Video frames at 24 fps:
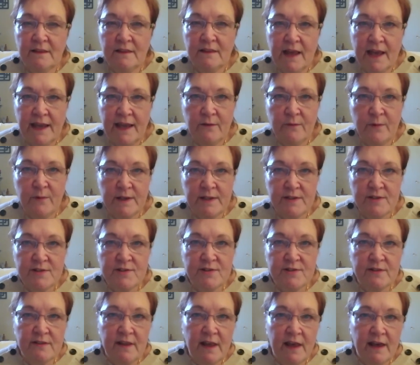
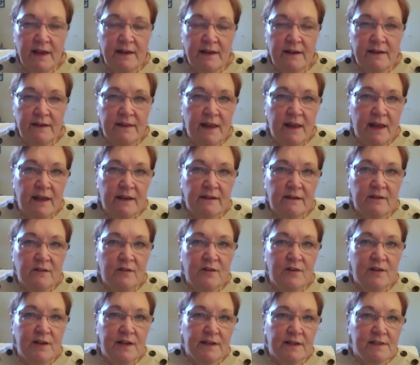language that
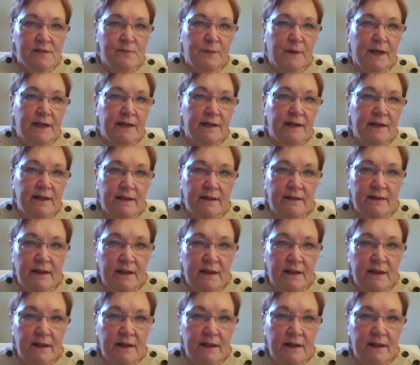could explain it.